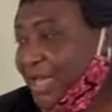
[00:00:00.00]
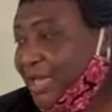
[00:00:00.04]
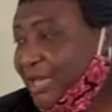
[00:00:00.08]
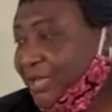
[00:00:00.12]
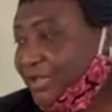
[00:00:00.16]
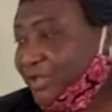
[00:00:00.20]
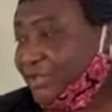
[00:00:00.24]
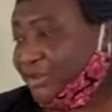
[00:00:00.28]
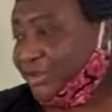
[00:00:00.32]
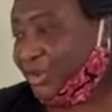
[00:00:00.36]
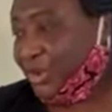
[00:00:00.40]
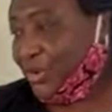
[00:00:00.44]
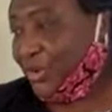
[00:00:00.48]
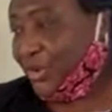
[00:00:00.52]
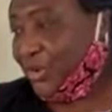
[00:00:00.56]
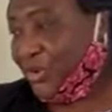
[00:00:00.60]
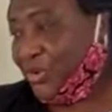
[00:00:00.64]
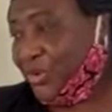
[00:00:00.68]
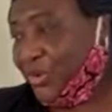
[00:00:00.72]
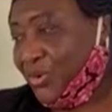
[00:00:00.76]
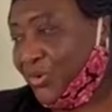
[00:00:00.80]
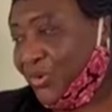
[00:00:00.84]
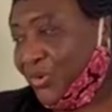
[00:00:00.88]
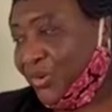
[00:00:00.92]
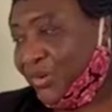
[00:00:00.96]

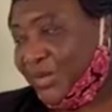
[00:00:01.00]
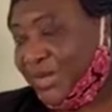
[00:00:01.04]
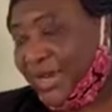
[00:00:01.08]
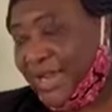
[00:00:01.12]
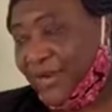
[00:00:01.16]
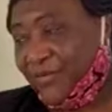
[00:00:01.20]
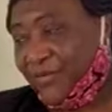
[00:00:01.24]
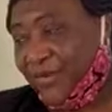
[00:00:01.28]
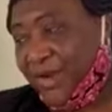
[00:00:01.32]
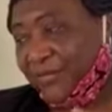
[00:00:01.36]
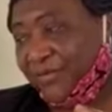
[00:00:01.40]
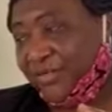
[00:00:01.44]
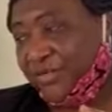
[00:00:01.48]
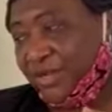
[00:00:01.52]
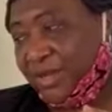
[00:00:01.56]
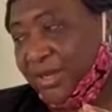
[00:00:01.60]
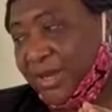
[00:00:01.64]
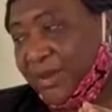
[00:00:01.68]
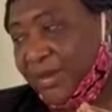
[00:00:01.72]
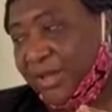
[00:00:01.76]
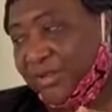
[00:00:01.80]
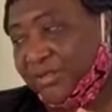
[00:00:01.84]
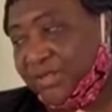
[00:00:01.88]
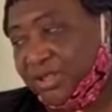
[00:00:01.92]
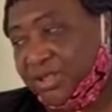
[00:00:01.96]
So now we have talked
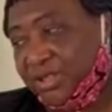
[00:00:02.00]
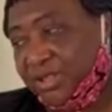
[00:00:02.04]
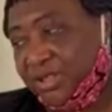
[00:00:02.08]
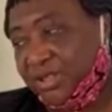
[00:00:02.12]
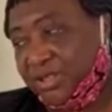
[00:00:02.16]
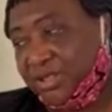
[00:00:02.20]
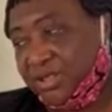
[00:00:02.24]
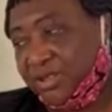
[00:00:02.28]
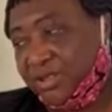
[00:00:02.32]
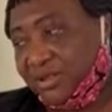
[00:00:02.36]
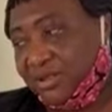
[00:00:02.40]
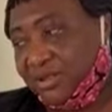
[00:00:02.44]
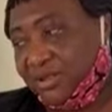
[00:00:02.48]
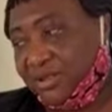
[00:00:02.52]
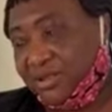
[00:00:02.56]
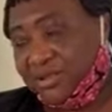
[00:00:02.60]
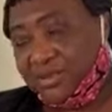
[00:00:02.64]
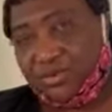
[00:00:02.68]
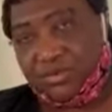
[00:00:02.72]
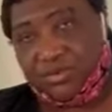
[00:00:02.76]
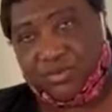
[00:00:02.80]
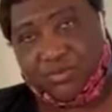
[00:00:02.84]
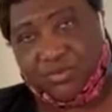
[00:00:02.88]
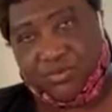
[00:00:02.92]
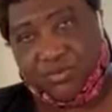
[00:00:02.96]
about the
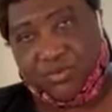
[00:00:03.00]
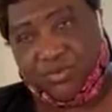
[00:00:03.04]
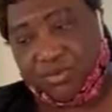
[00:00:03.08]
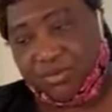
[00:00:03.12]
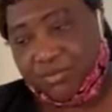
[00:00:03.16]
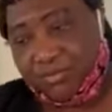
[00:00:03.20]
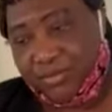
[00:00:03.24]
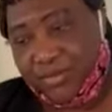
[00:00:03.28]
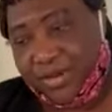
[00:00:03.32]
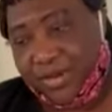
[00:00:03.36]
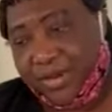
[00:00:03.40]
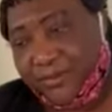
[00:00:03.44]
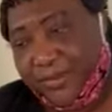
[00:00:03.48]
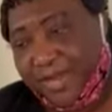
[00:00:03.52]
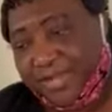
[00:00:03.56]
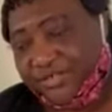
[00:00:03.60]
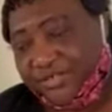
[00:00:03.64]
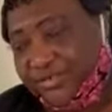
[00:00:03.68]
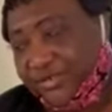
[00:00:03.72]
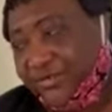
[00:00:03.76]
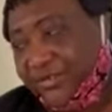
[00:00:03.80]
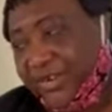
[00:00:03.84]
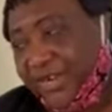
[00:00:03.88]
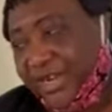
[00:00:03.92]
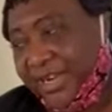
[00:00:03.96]

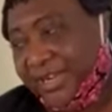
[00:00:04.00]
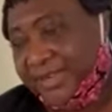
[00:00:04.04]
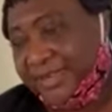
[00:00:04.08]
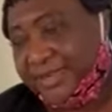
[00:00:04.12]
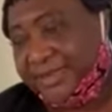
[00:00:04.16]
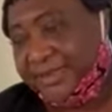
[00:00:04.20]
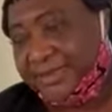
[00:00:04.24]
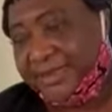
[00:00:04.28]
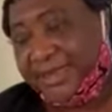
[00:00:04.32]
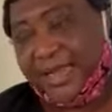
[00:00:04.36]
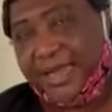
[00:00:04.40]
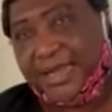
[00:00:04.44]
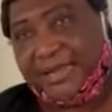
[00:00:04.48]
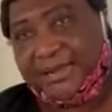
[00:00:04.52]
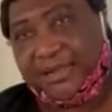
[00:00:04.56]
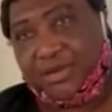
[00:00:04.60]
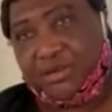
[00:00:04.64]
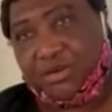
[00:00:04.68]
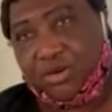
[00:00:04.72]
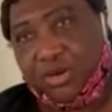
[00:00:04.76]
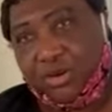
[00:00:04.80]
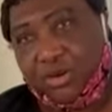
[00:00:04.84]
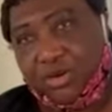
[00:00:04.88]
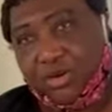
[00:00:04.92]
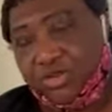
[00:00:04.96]
materials and the
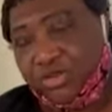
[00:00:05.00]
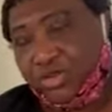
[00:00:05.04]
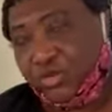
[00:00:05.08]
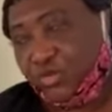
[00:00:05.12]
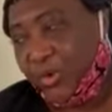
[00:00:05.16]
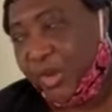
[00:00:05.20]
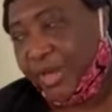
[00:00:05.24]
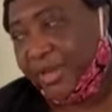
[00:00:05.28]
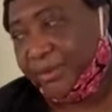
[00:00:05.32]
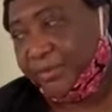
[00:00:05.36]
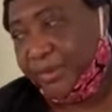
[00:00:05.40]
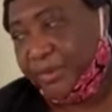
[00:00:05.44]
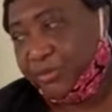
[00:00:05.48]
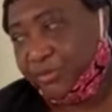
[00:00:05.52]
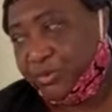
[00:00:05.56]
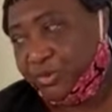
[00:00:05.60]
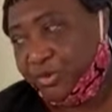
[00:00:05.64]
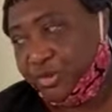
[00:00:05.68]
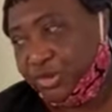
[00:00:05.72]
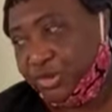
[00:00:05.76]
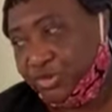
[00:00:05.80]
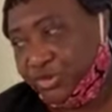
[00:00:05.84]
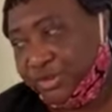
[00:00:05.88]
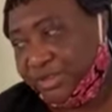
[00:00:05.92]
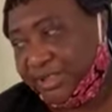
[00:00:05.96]
colors why people
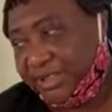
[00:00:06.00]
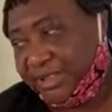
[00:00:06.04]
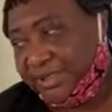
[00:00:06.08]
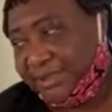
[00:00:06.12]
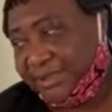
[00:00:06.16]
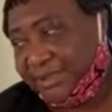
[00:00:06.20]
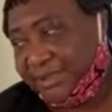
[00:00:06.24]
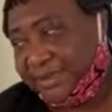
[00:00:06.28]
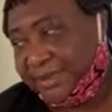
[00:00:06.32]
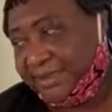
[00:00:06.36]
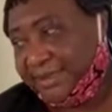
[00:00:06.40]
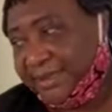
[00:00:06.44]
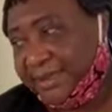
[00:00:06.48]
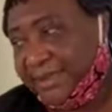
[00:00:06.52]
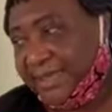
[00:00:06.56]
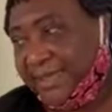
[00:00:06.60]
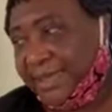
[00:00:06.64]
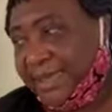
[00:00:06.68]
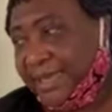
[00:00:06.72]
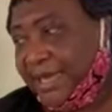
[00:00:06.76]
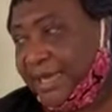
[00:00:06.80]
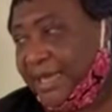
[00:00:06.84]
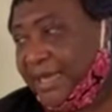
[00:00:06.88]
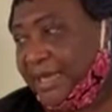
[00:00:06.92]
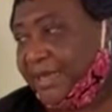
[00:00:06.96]
use it.
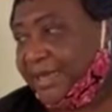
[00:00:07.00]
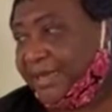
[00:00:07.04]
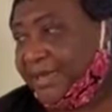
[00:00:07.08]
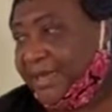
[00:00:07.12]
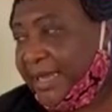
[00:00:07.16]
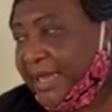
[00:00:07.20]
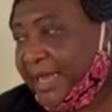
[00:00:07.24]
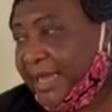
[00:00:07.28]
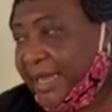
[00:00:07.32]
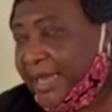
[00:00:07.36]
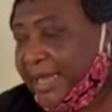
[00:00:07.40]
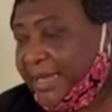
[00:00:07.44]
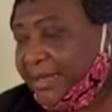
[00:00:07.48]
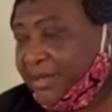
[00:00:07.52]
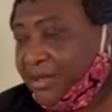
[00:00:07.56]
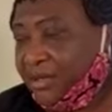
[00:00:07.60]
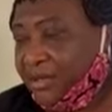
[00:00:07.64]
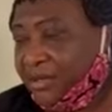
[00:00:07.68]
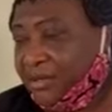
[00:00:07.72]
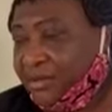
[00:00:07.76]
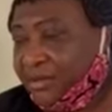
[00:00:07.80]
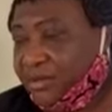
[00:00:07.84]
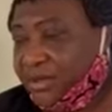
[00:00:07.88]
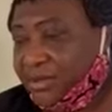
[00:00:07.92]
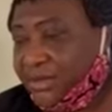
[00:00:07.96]
Then
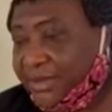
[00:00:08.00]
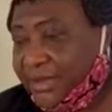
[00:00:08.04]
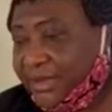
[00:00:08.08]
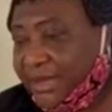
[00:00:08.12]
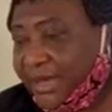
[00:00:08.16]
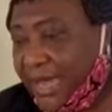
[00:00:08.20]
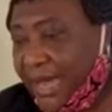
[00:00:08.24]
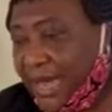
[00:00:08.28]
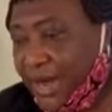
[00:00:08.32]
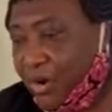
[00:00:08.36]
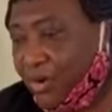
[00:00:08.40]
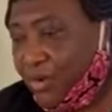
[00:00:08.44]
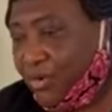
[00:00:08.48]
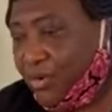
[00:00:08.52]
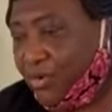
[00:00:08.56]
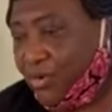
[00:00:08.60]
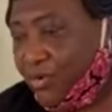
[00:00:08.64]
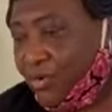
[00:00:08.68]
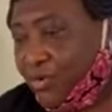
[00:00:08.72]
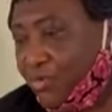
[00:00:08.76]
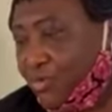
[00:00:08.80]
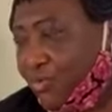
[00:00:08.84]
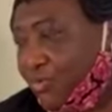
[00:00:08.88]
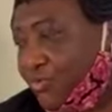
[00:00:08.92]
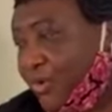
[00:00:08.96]
now
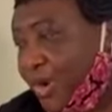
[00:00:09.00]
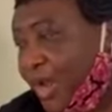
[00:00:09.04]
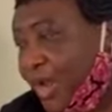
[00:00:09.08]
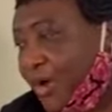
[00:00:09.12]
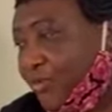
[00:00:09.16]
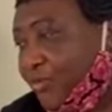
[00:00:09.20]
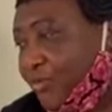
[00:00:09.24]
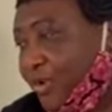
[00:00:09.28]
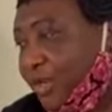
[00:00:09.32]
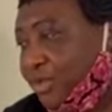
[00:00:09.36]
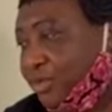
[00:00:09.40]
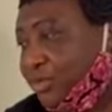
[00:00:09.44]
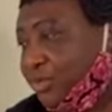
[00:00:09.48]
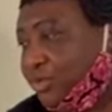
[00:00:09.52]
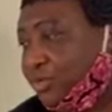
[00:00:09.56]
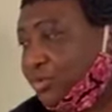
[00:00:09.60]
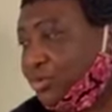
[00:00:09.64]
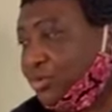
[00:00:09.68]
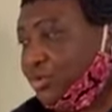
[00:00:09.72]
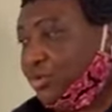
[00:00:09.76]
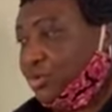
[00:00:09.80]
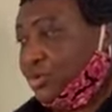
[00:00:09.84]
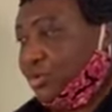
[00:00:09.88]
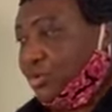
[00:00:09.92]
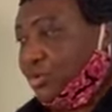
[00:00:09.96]
we are going to